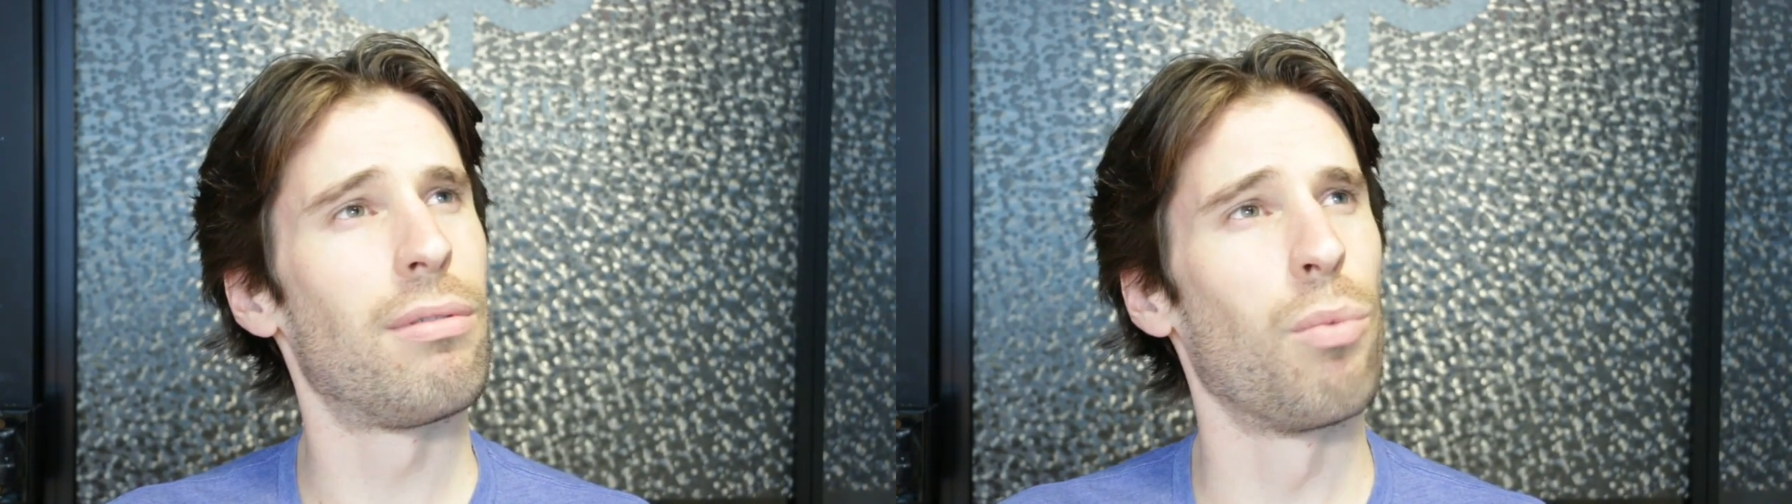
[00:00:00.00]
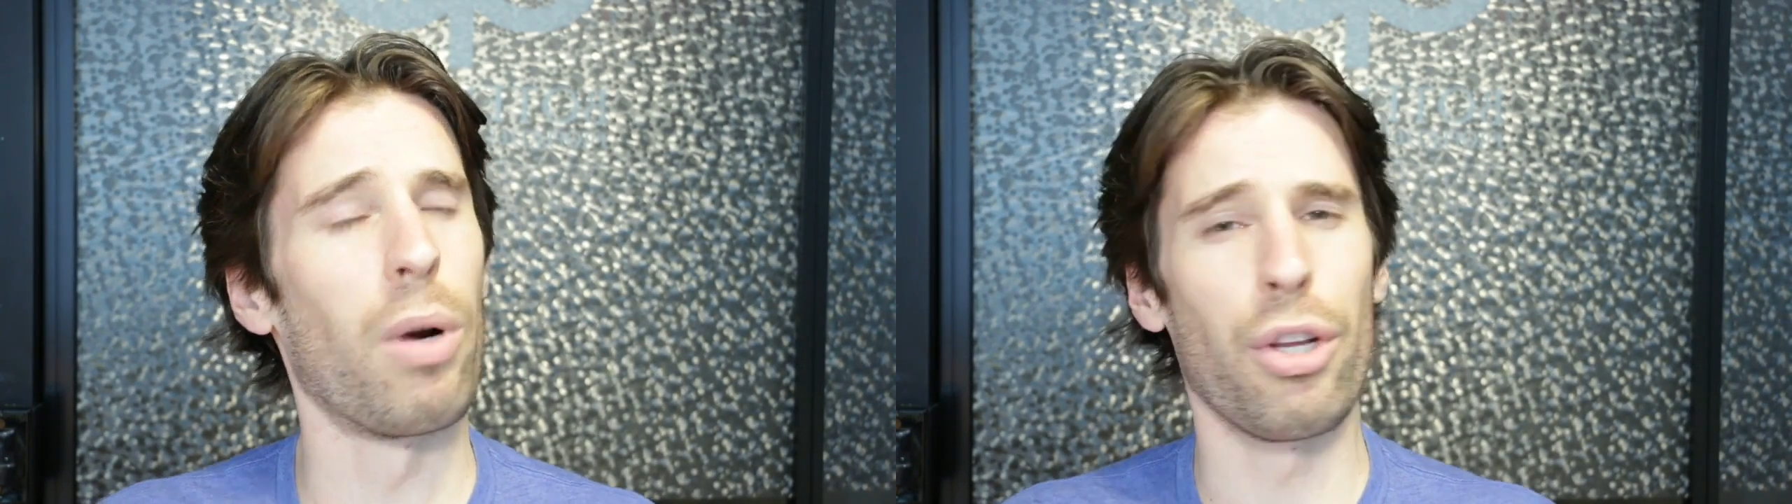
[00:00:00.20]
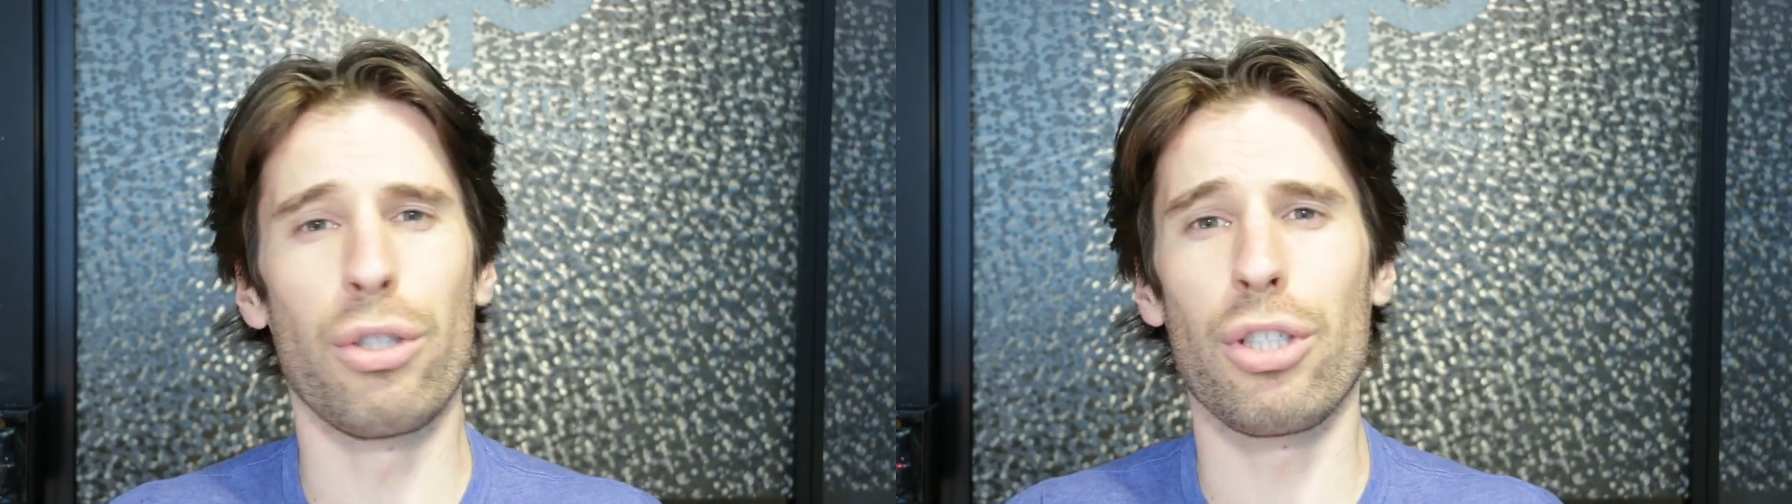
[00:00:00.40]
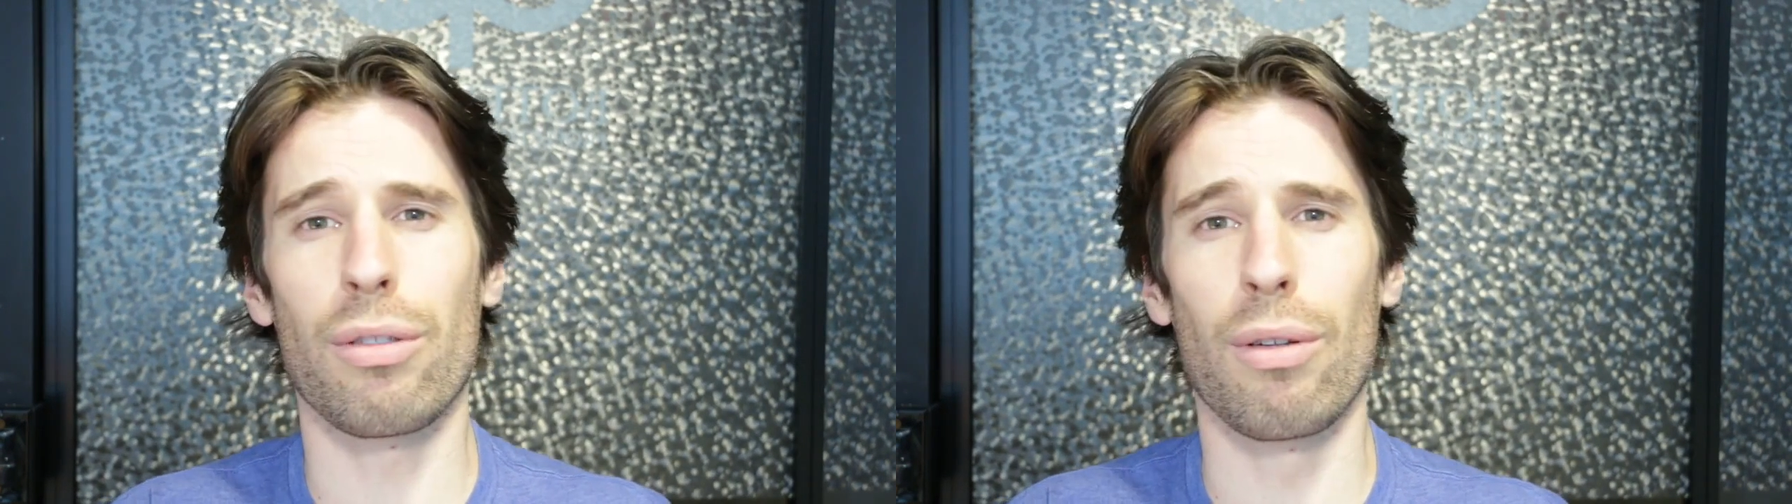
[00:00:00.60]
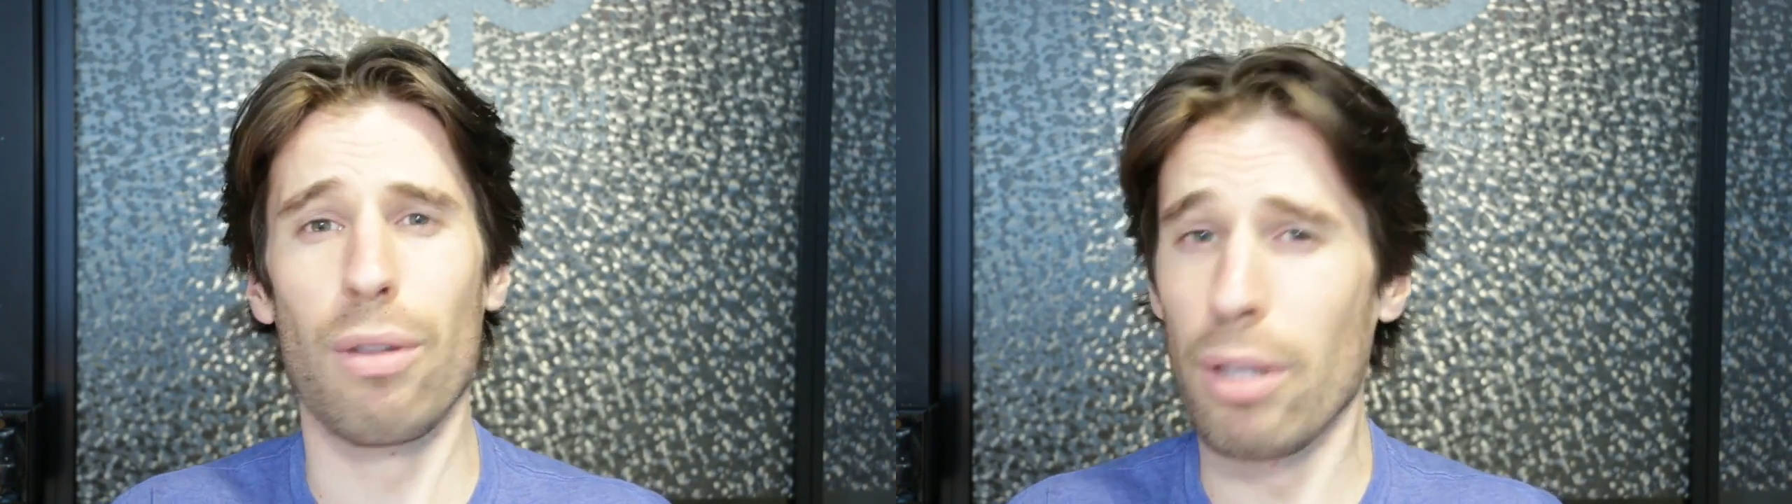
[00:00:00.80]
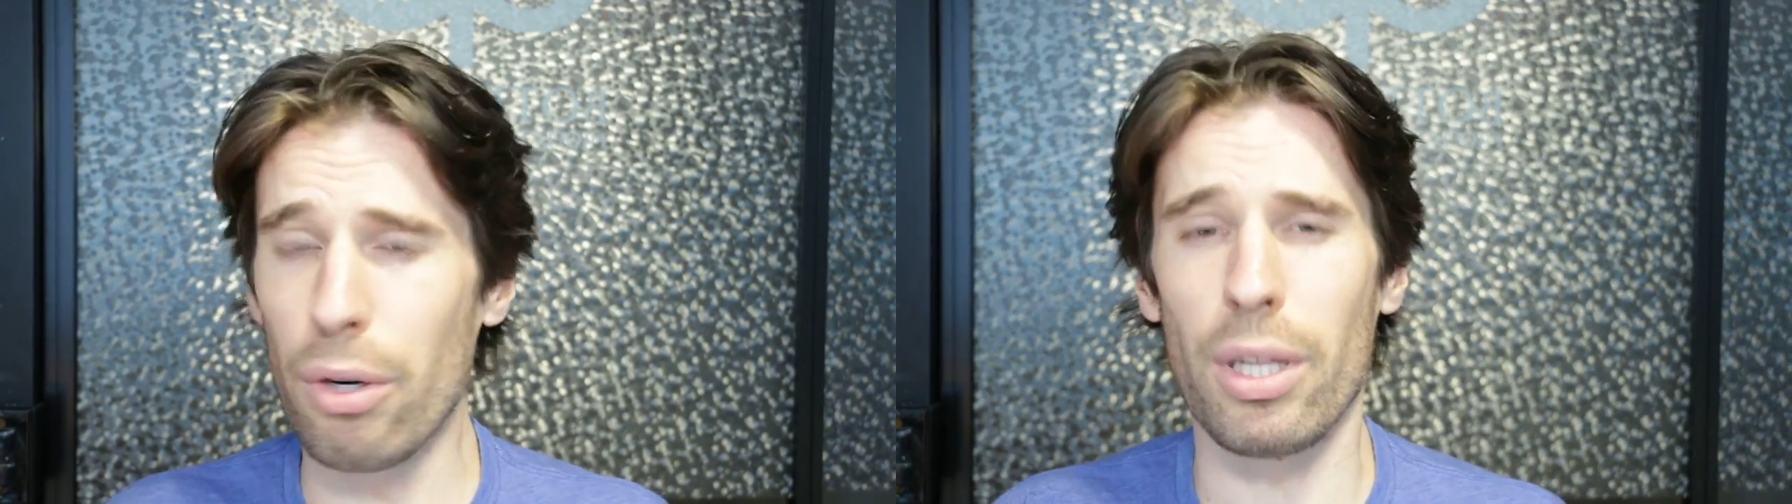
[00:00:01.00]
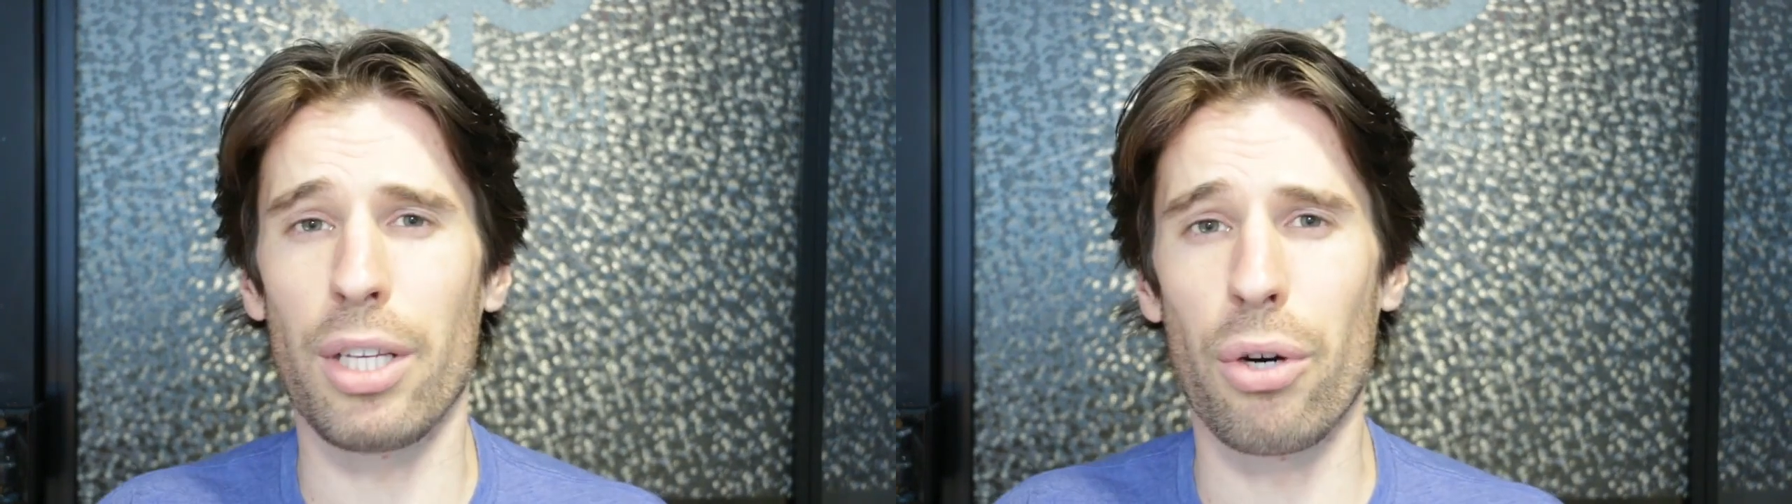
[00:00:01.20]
where you just literally